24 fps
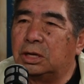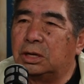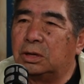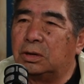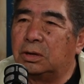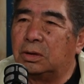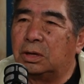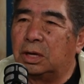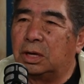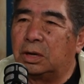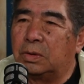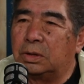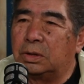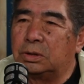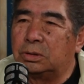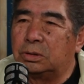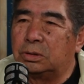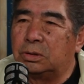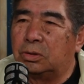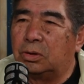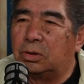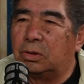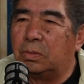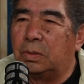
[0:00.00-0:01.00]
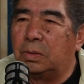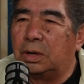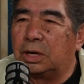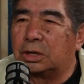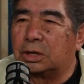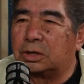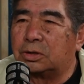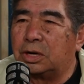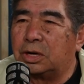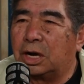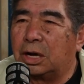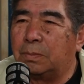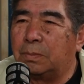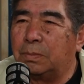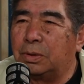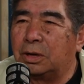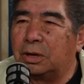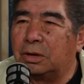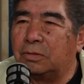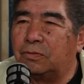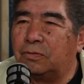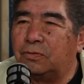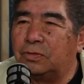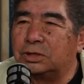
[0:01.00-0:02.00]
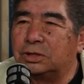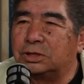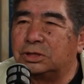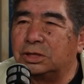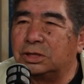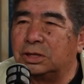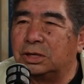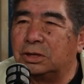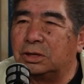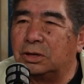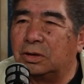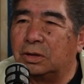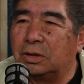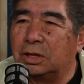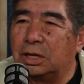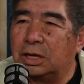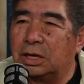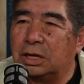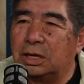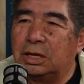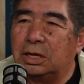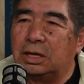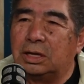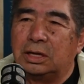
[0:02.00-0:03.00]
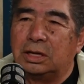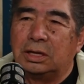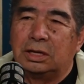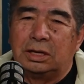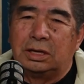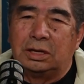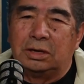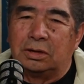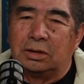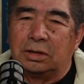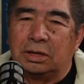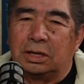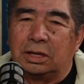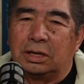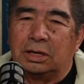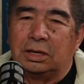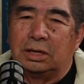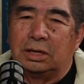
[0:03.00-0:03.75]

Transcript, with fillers: You know, I want you to go back trapping and fishing. You know, you know that.